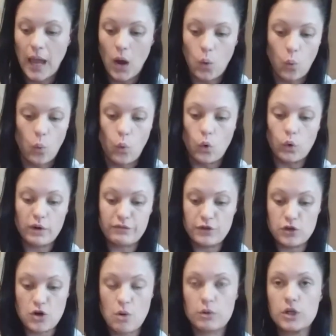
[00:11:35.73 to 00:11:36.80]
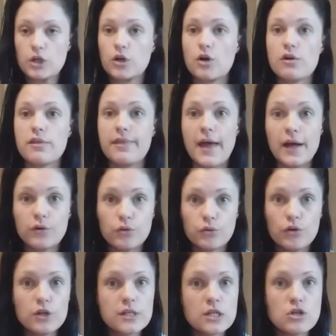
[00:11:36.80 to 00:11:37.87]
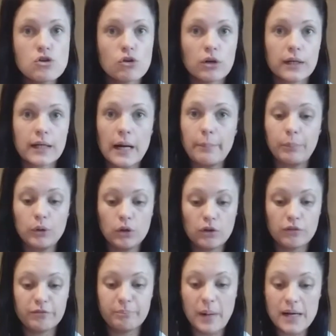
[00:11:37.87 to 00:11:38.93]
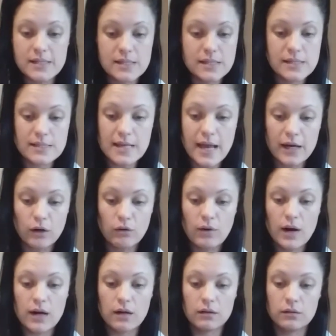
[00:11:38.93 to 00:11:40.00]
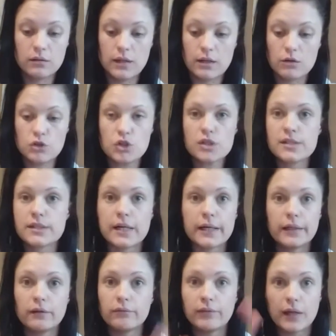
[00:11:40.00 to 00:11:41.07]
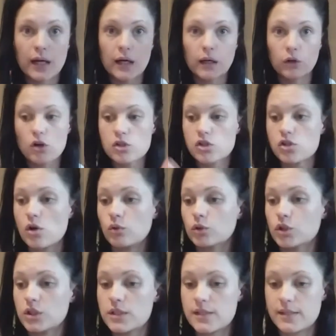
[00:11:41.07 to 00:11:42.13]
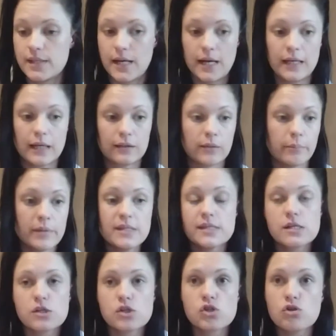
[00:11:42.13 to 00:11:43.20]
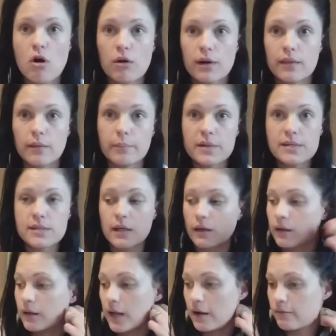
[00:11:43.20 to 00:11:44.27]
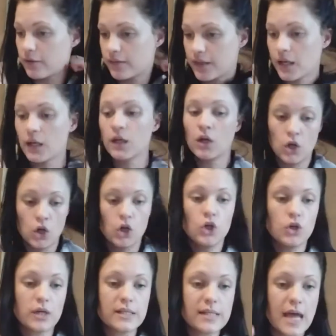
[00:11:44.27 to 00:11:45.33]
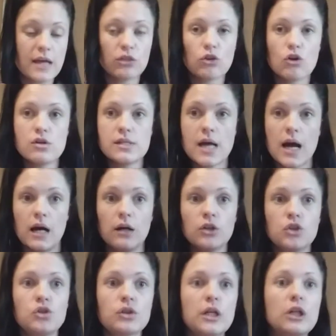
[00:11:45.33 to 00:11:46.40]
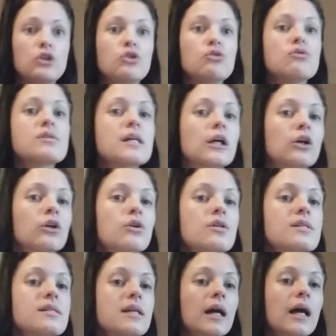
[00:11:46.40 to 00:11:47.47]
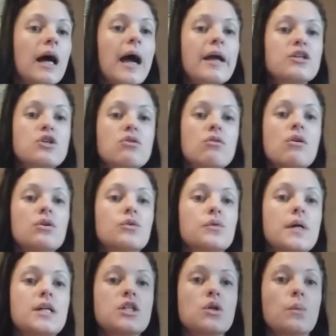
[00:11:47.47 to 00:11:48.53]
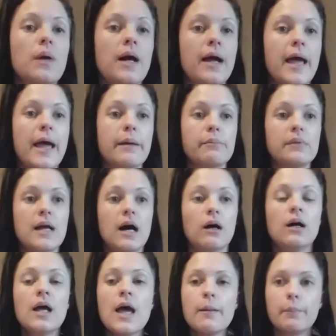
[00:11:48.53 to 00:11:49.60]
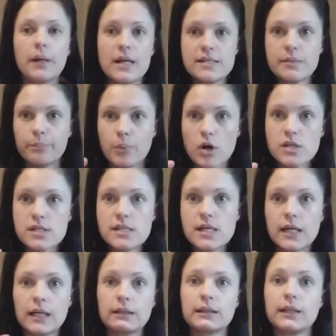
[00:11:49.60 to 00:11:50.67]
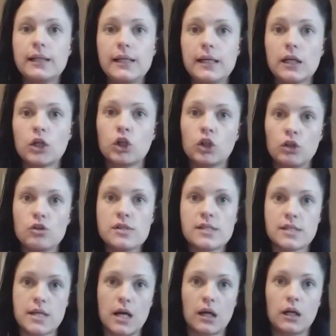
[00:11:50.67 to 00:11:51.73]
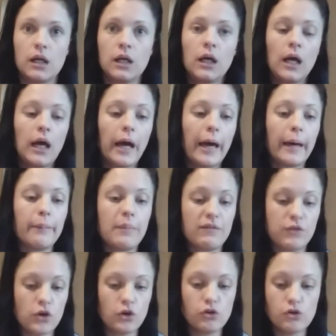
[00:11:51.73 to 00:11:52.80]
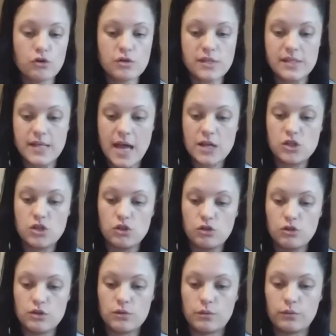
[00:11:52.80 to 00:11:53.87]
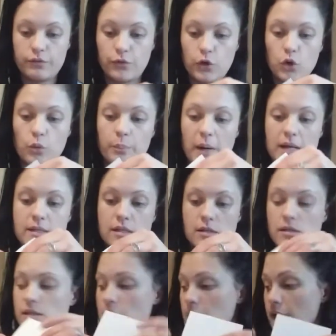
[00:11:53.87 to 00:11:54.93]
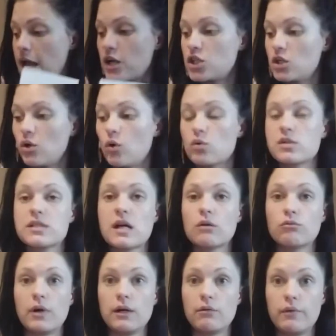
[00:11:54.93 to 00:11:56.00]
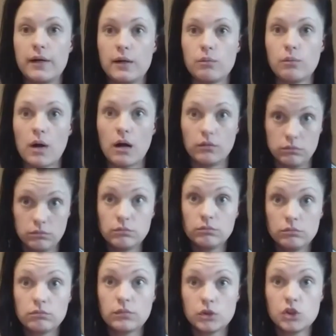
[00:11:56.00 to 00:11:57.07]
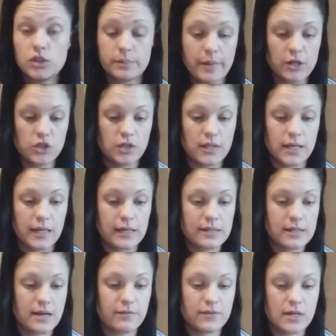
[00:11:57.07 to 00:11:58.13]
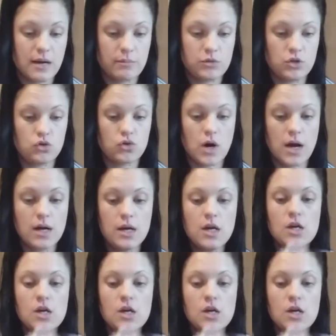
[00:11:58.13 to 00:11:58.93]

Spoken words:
Or if you don't want to go that route and you've got a couple of buttons laying around that are just kind of like lost soldiers there, like the missing sock and the missing everything, you can take those out. You can use a glue stick. I actually can't reach it where I am now, but it's a Bostik clear glue stick. If you use that to use for your buttons, it actually holds down really, really well. Just make sure that it gets enough time to dry.